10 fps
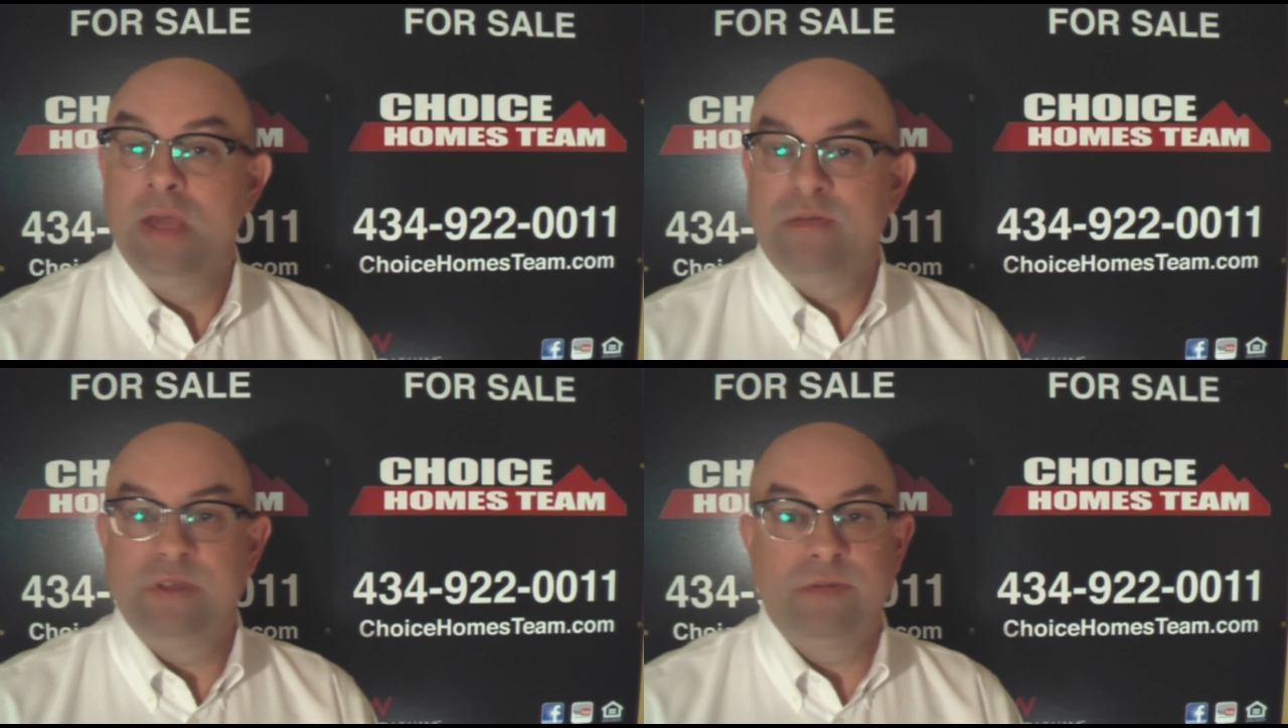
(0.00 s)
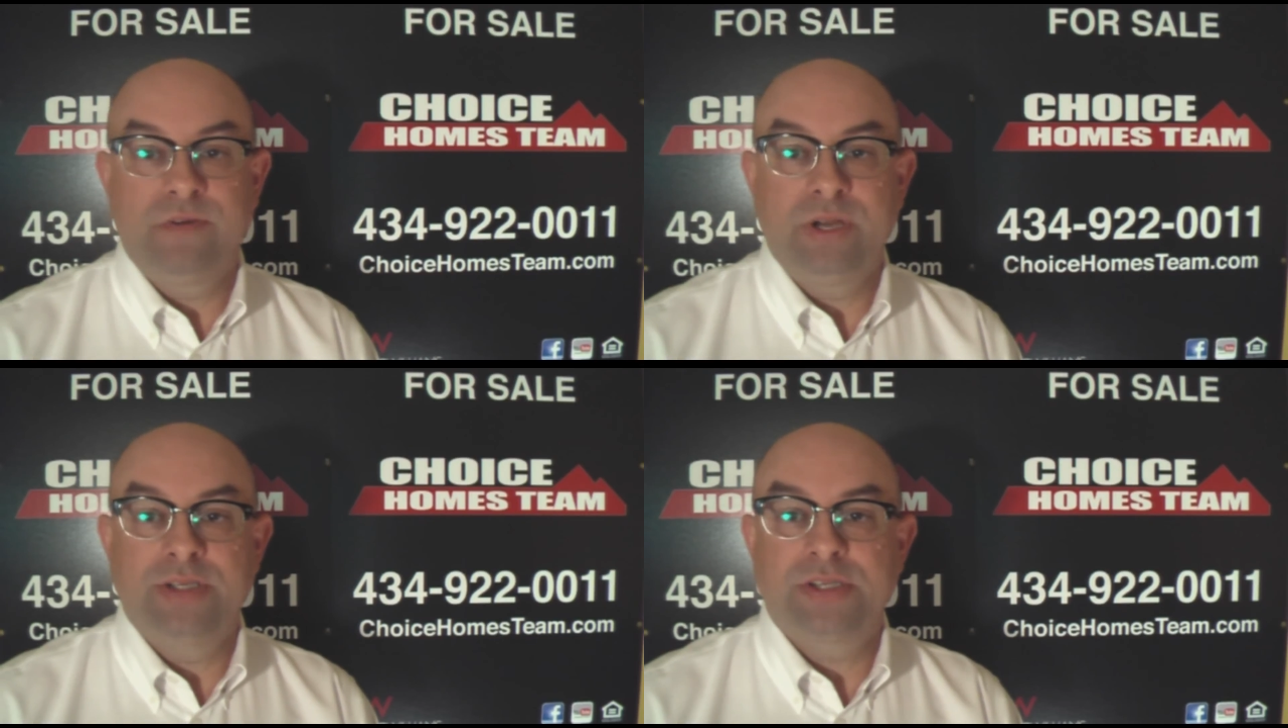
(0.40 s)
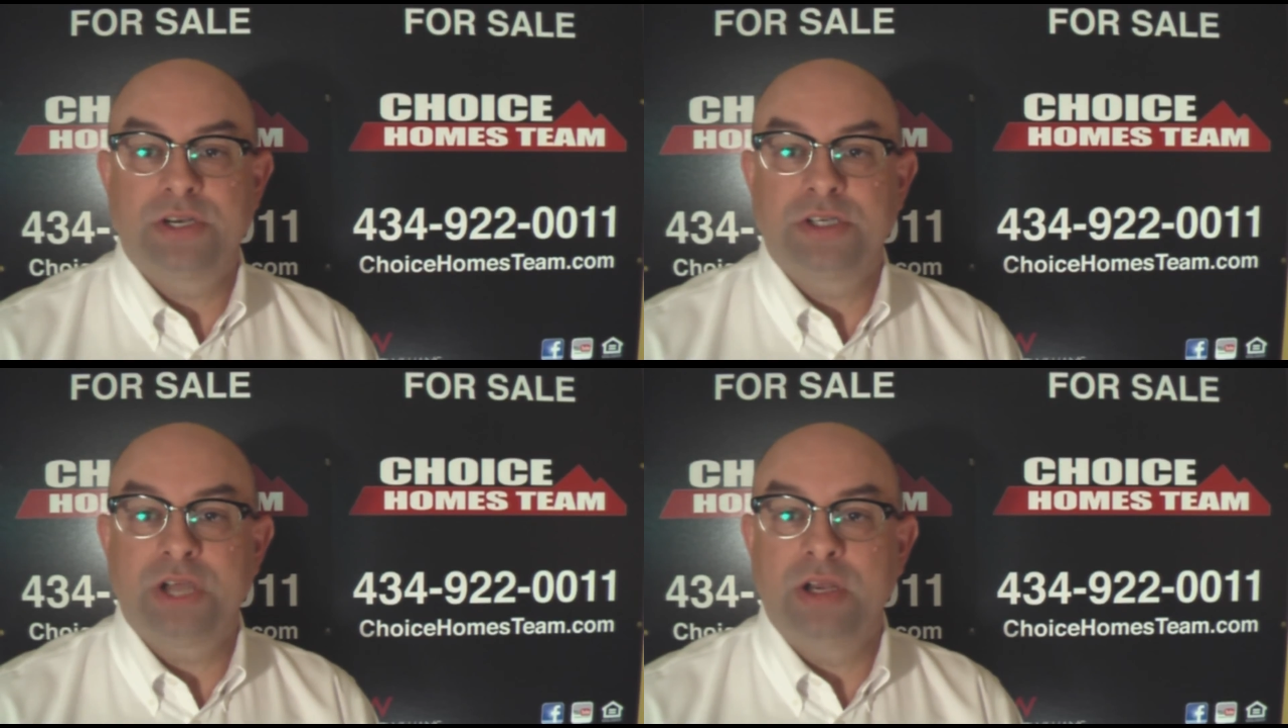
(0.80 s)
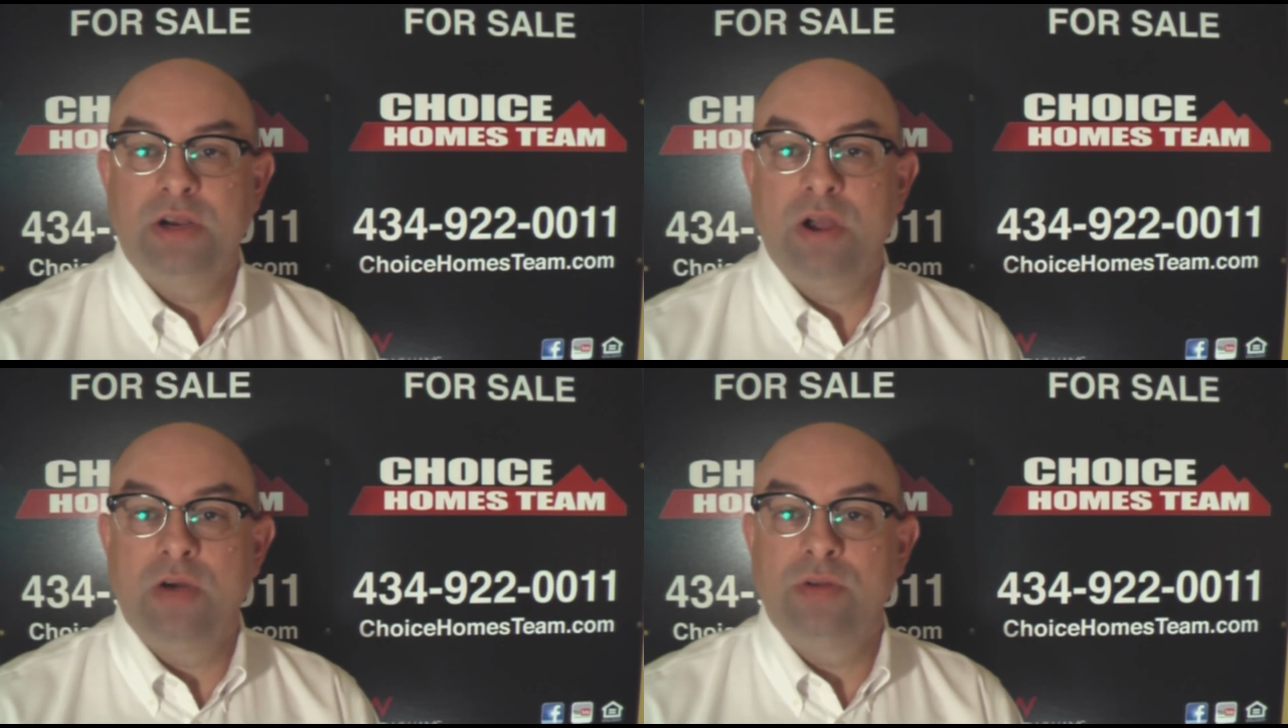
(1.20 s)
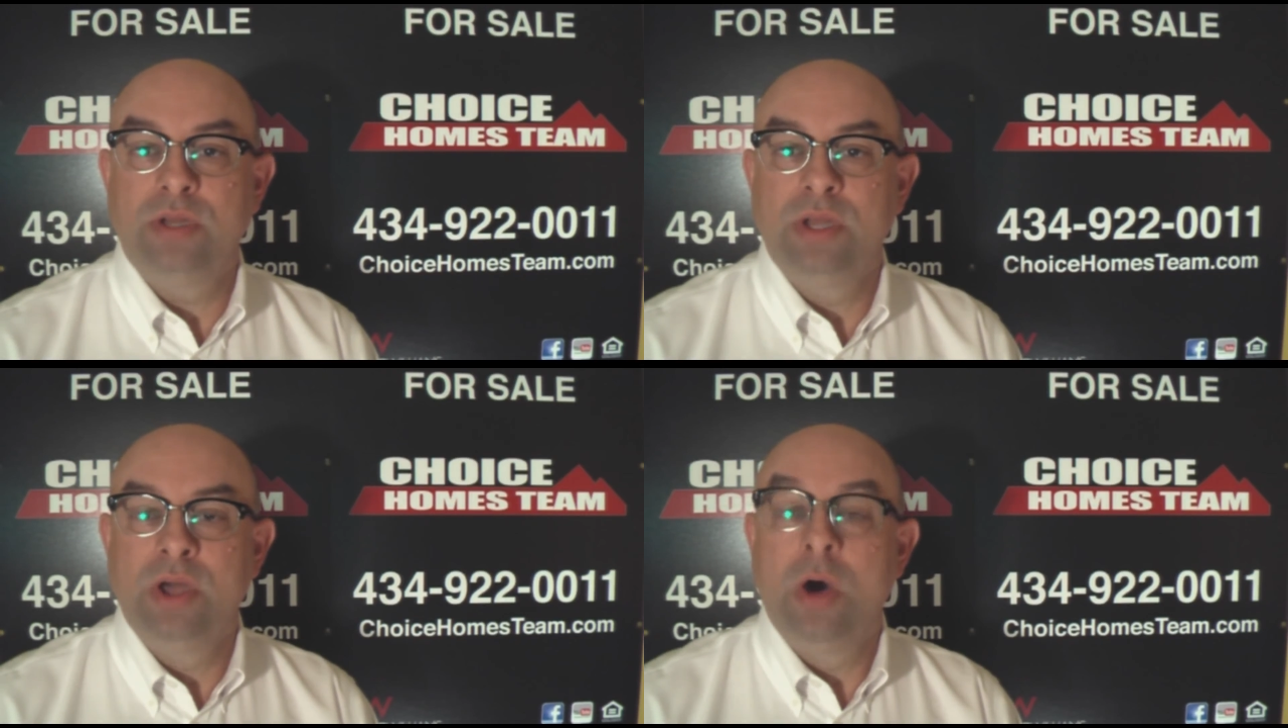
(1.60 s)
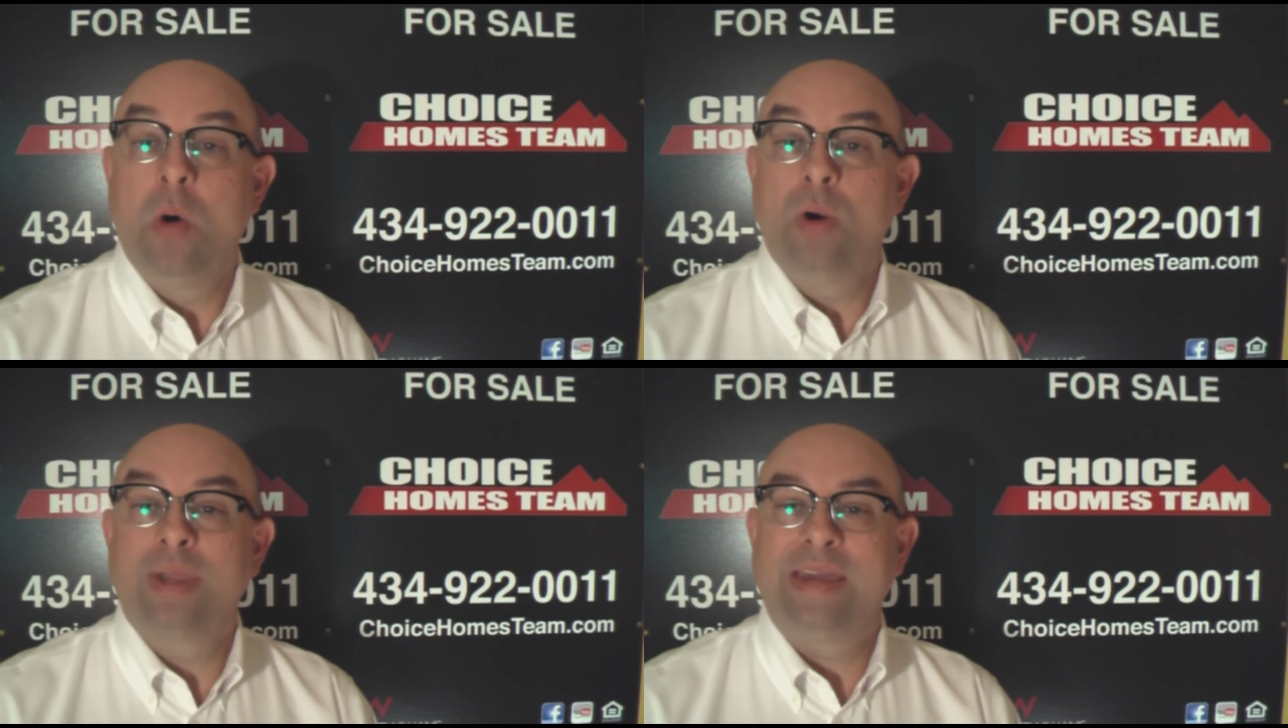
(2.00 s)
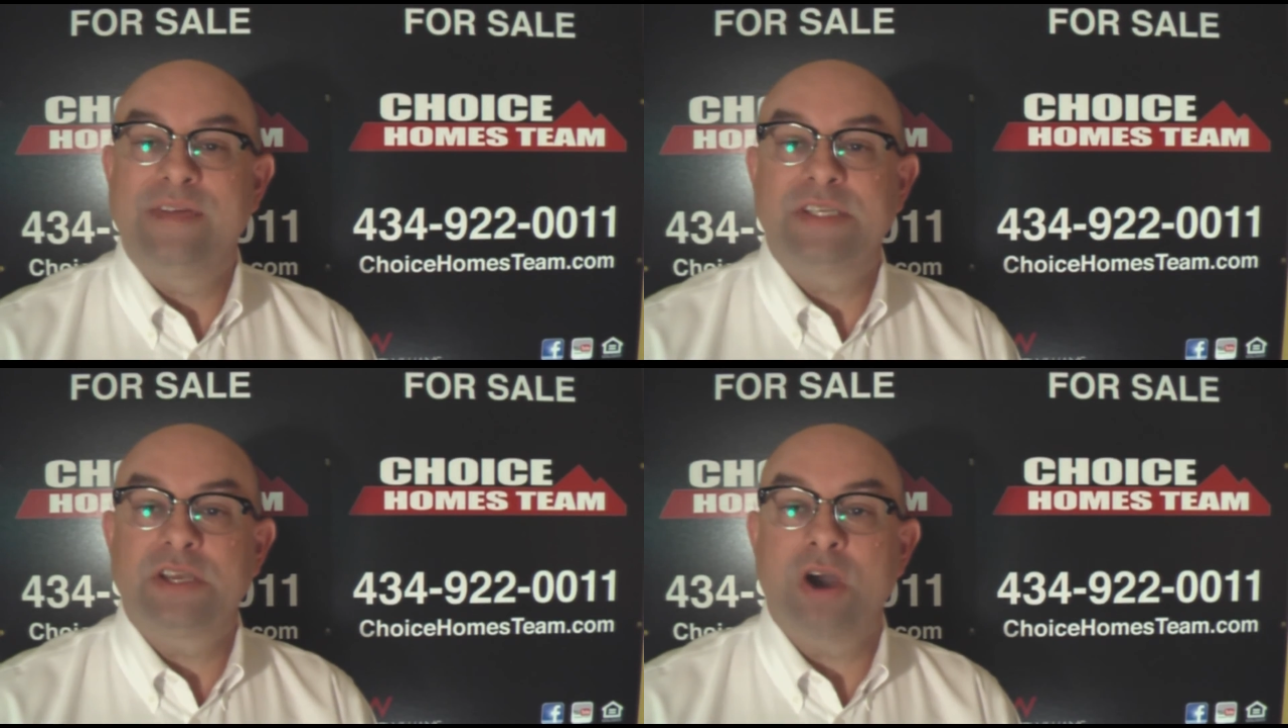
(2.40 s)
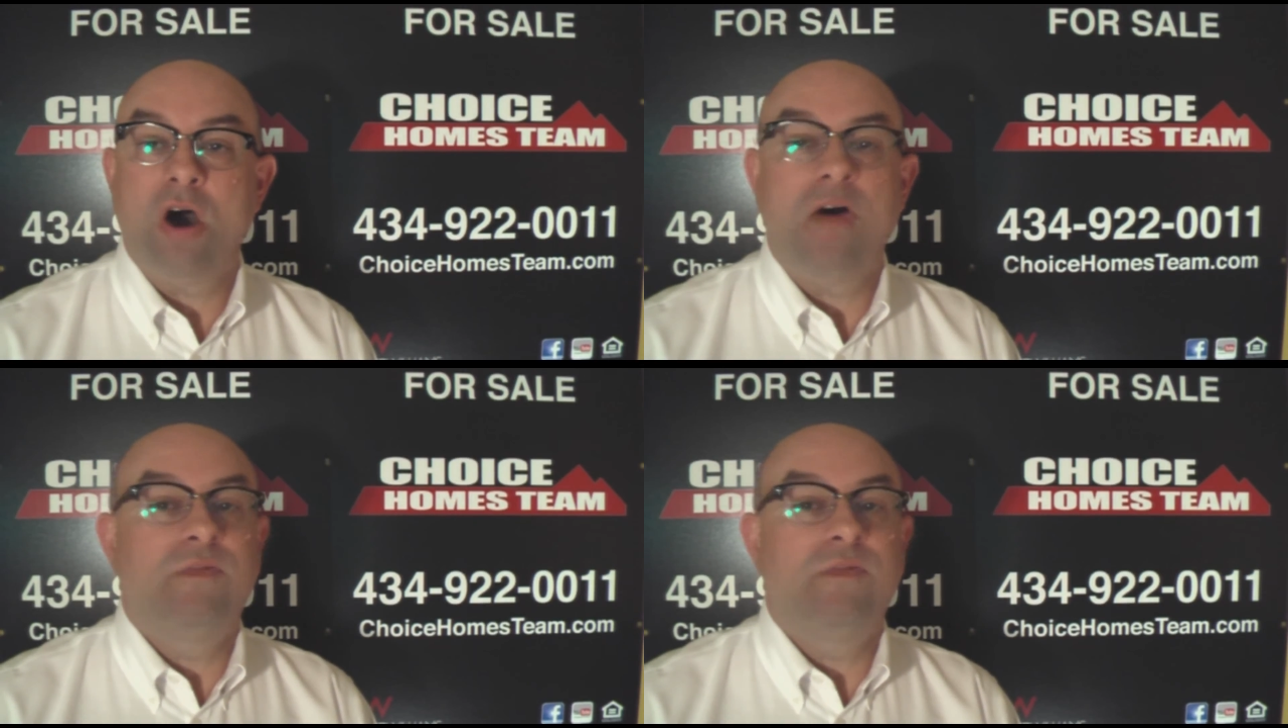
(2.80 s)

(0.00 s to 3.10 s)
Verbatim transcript: Feel free to search on your own, or give us a call,